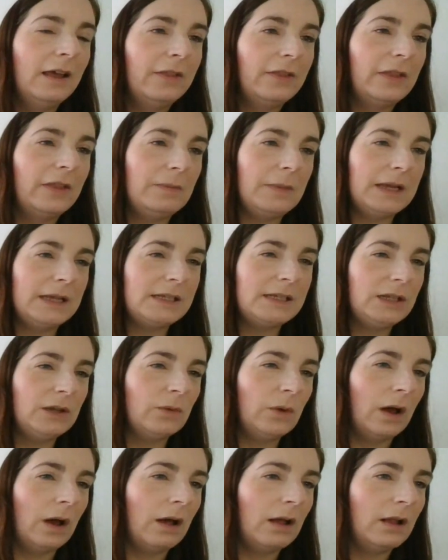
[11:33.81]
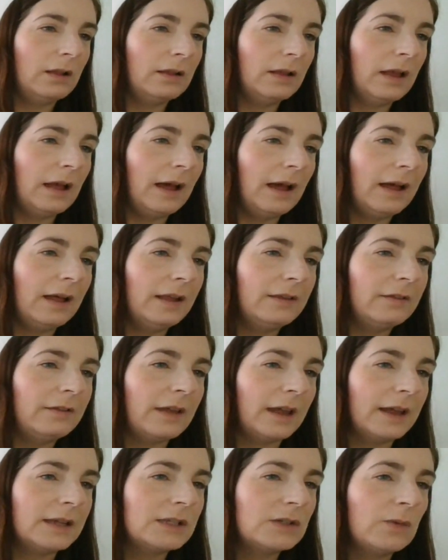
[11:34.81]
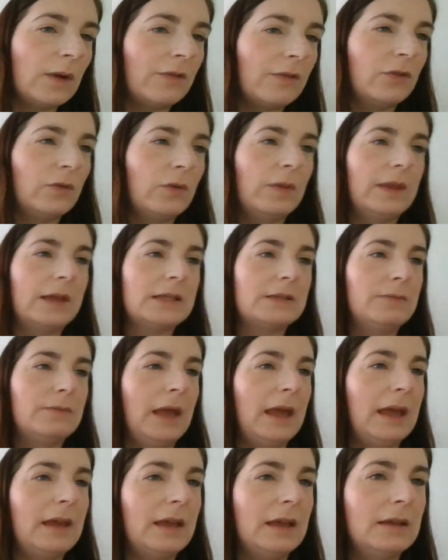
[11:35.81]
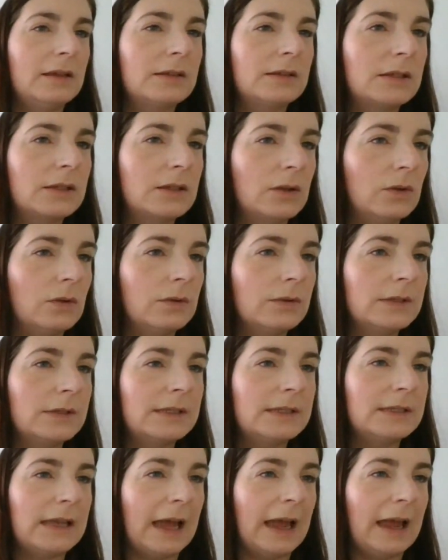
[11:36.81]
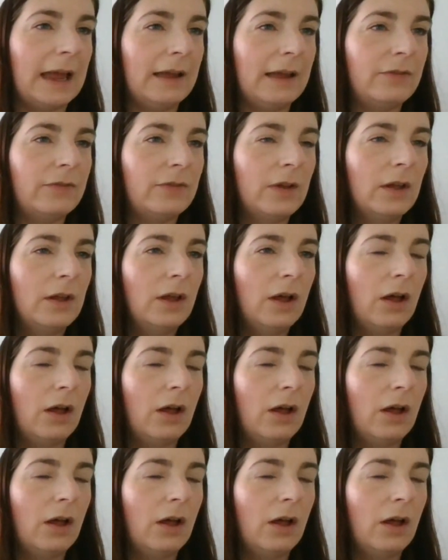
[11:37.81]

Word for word: They miss you all and thanks to everyone that's making school safe.